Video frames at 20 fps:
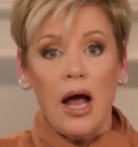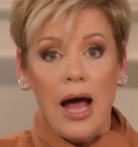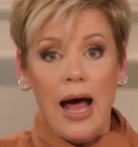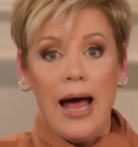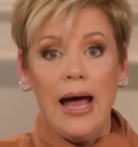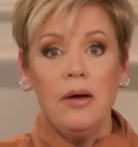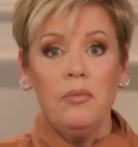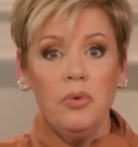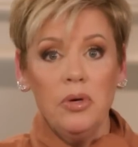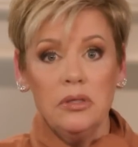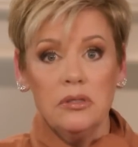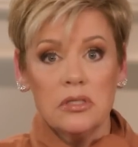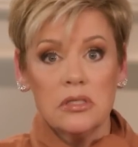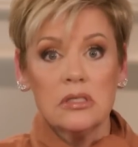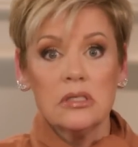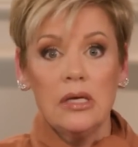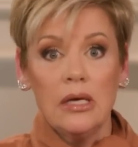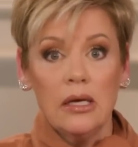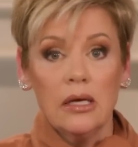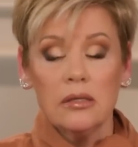I would
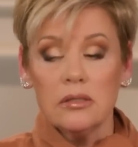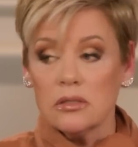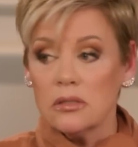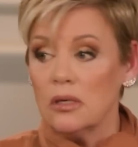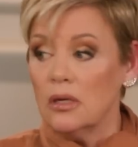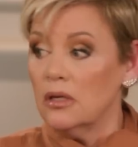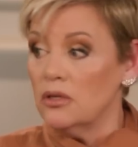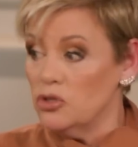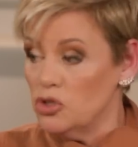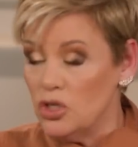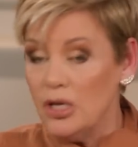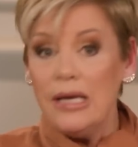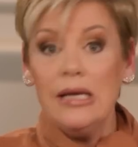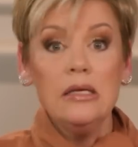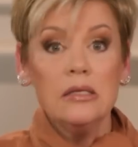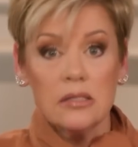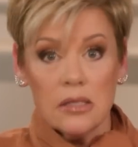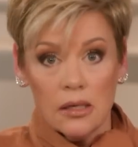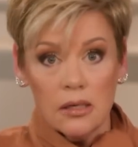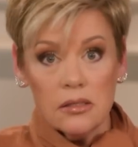sense
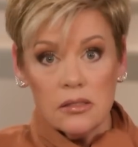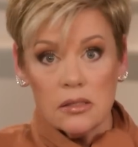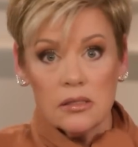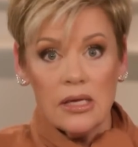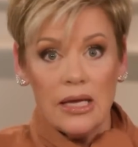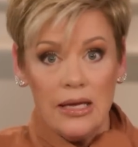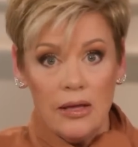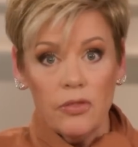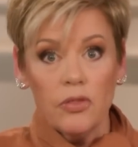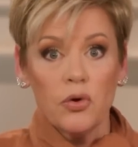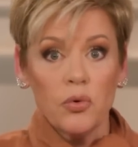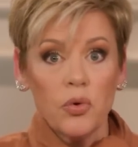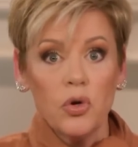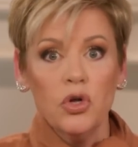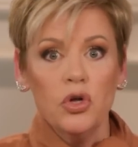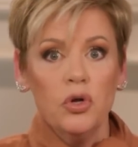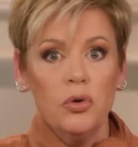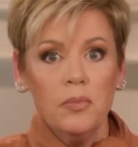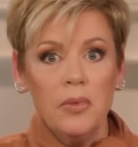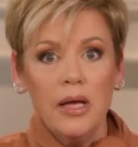Jesus in the
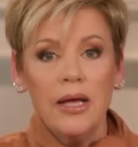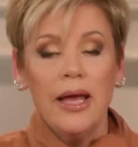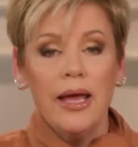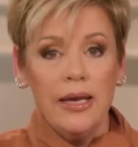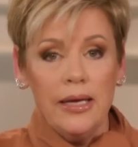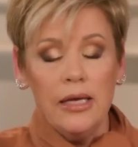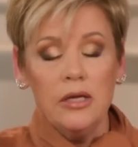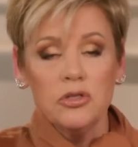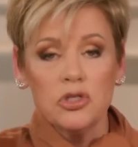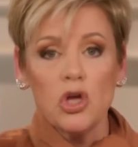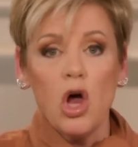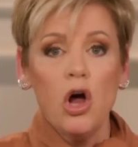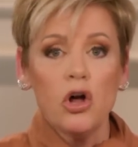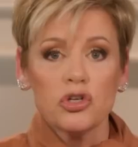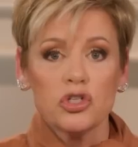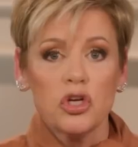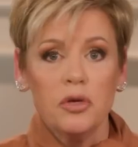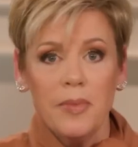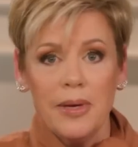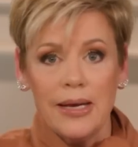room and He'd
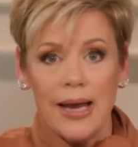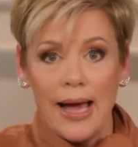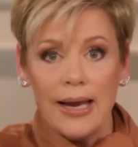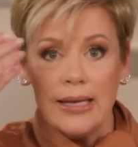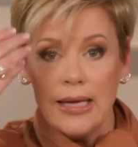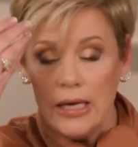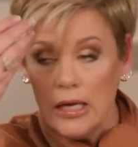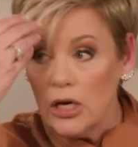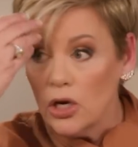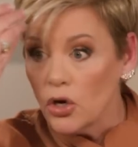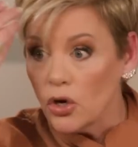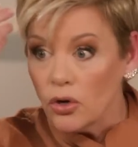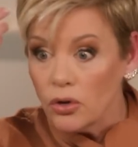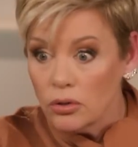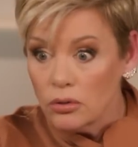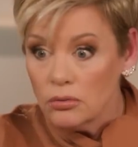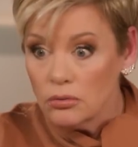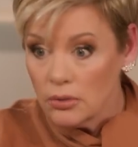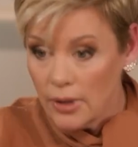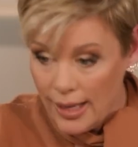talk to me and I'd
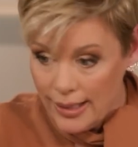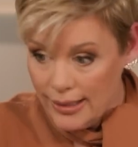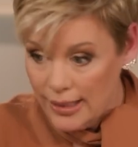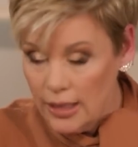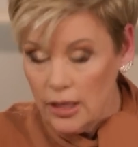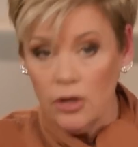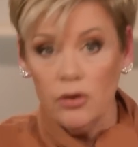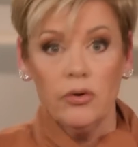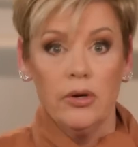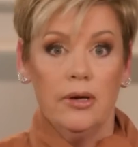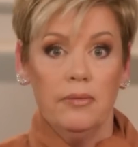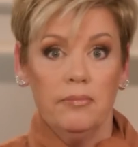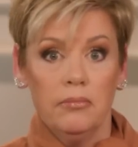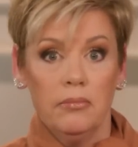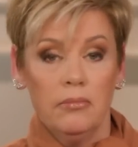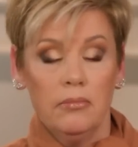hear Him.